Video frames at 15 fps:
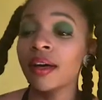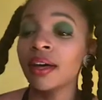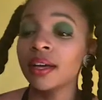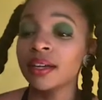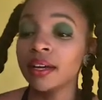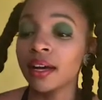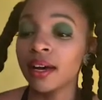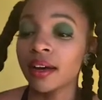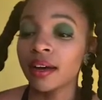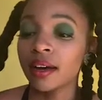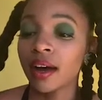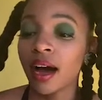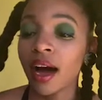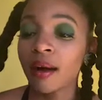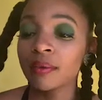yeah,
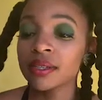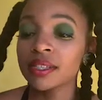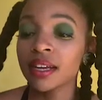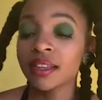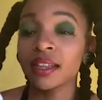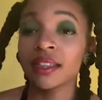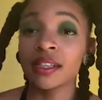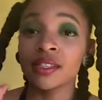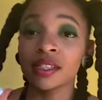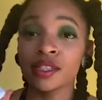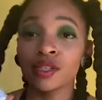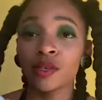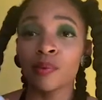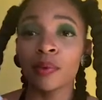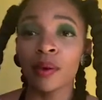I would say that this is
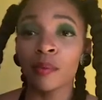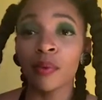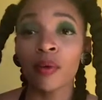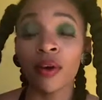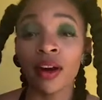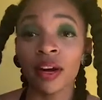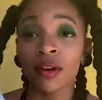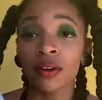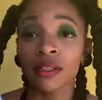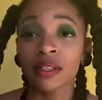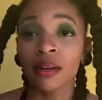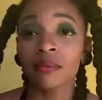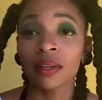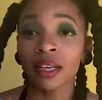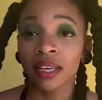super important, or
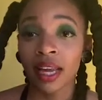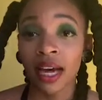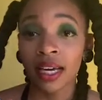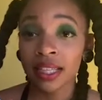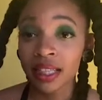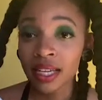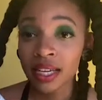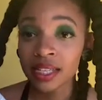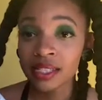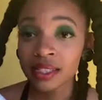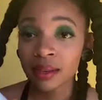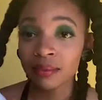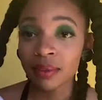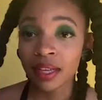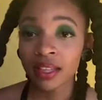something like this,
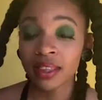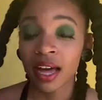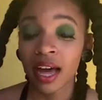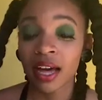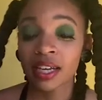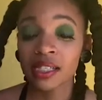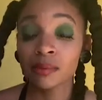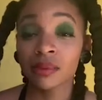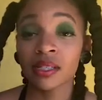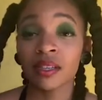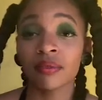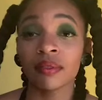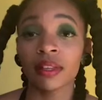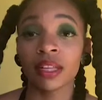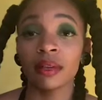something that is
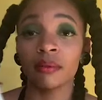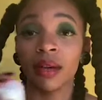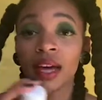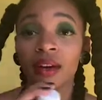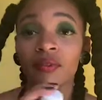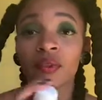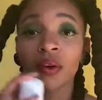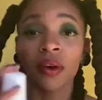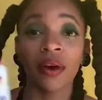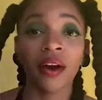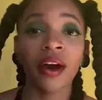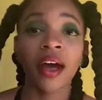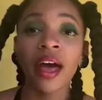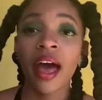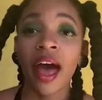specifically made for
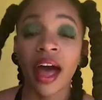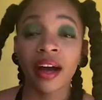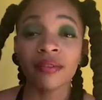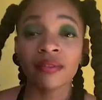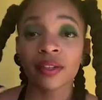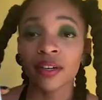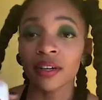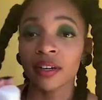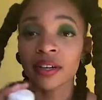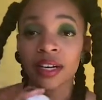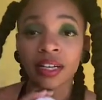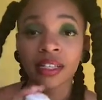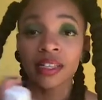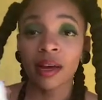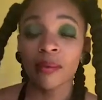after
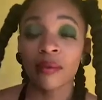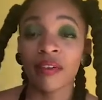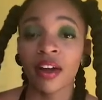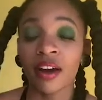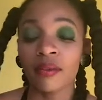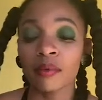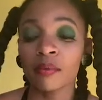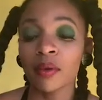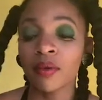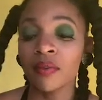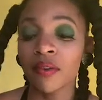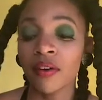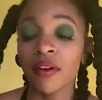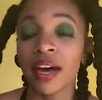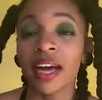any type of hair
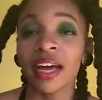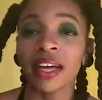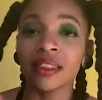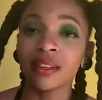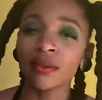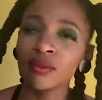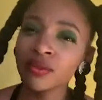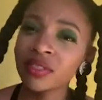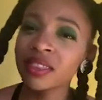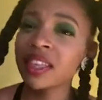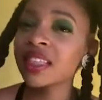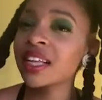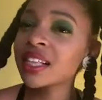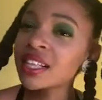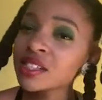removal. And the
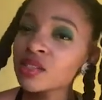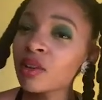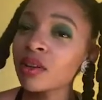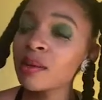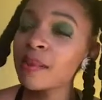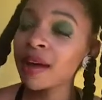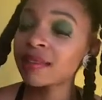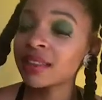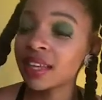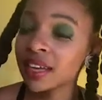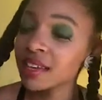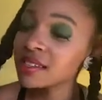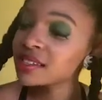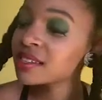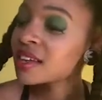thing that's cool about
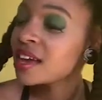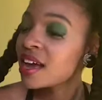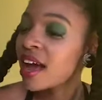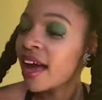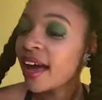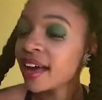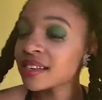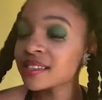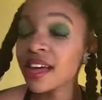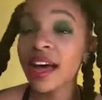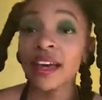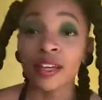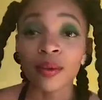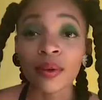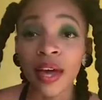this is that
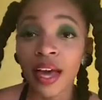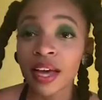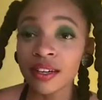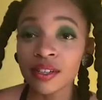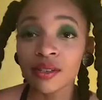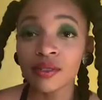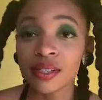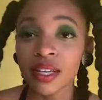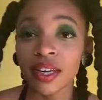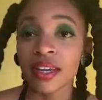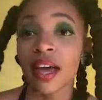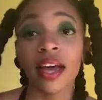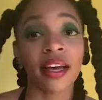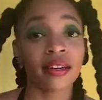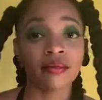you can use it,
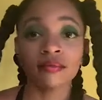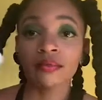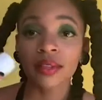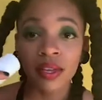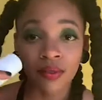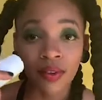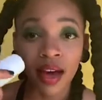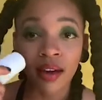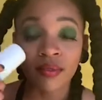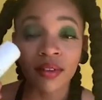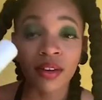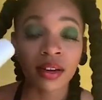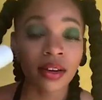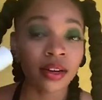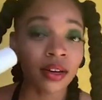like, if you have
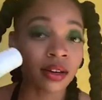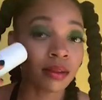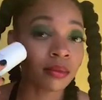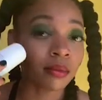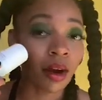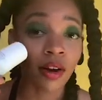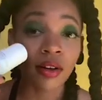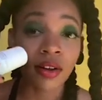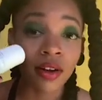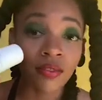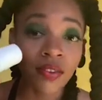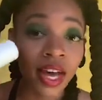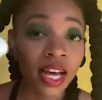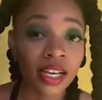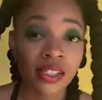a mark on your
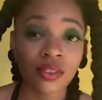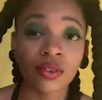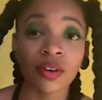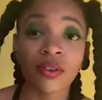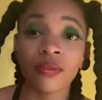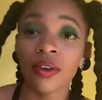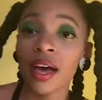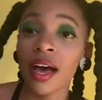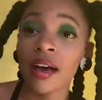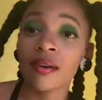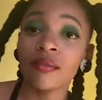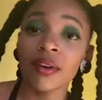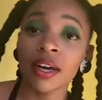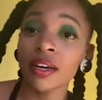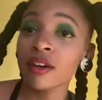face, or if you have
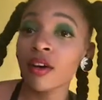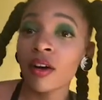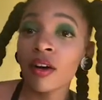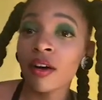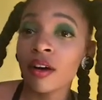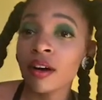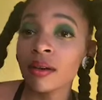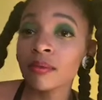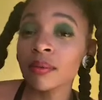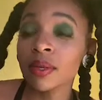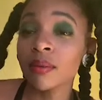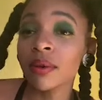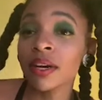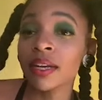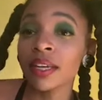underarm, you
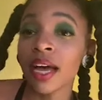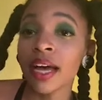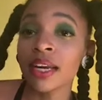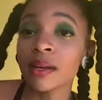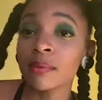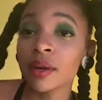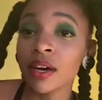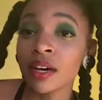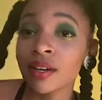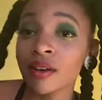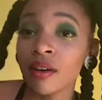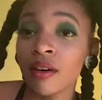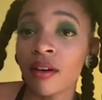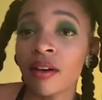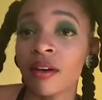want to lighten up your
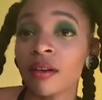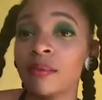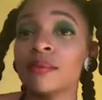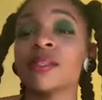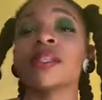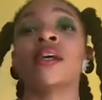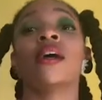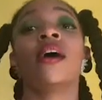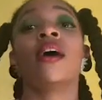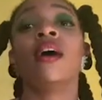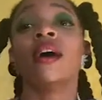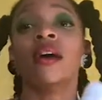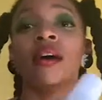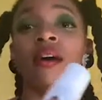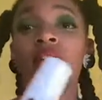underarms,
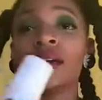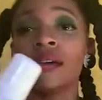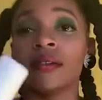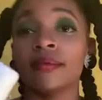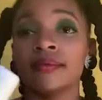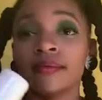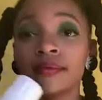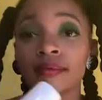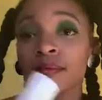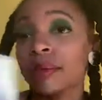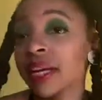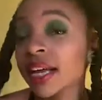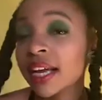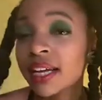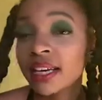
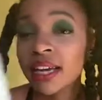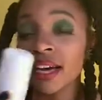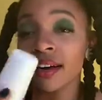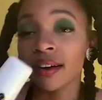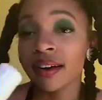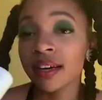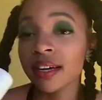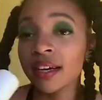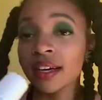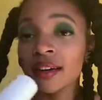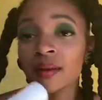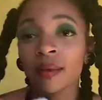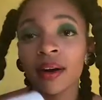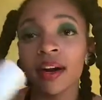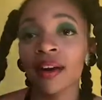bikini area,
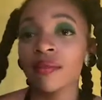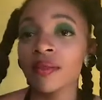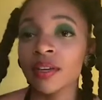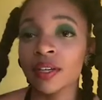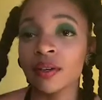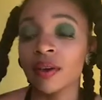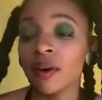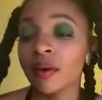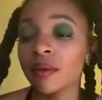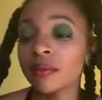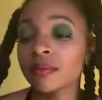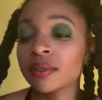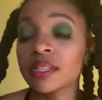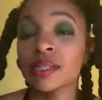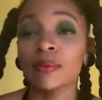wherever, you know,
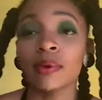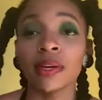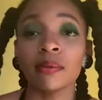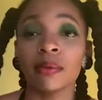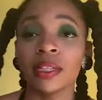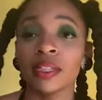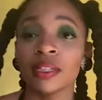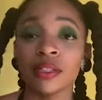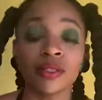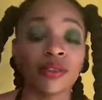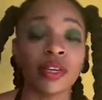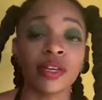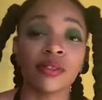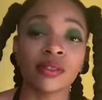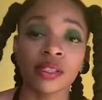this is pretty much, you can
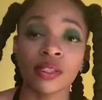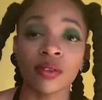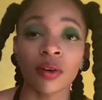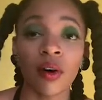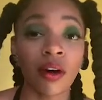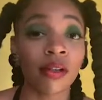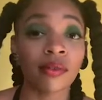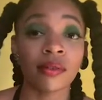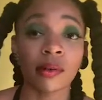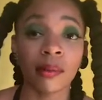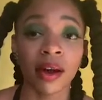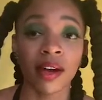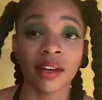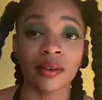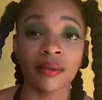use this on all of your
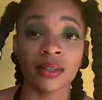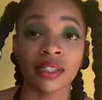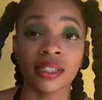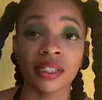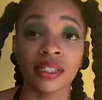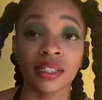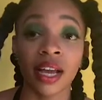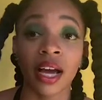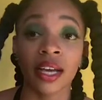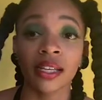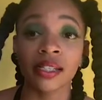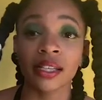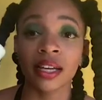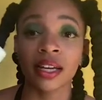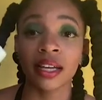body, which is nice
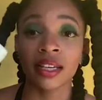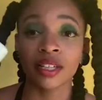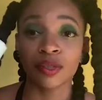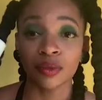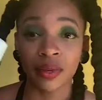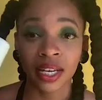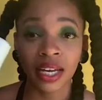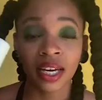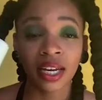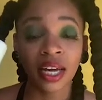and unique.